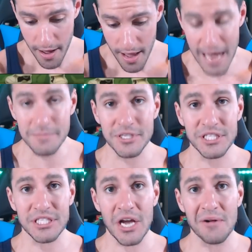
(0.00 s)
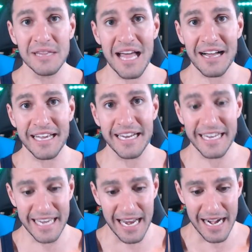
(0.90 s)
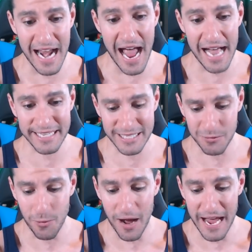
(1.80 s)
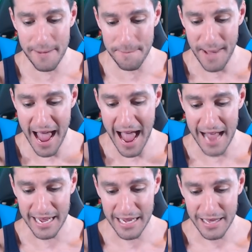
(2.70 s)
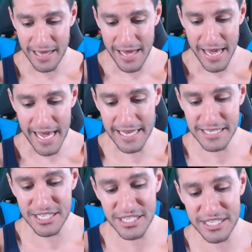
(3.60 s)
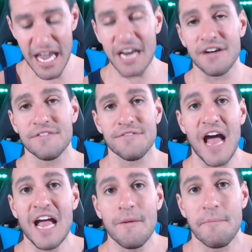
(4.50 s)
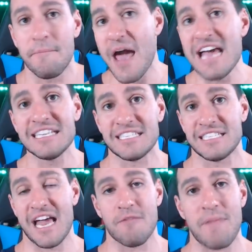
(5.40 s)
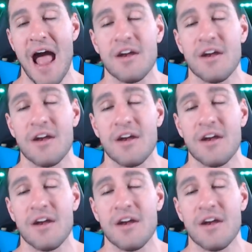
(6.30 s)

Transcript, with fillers: I'm so lucky to get an XY pack instead of a base set pack.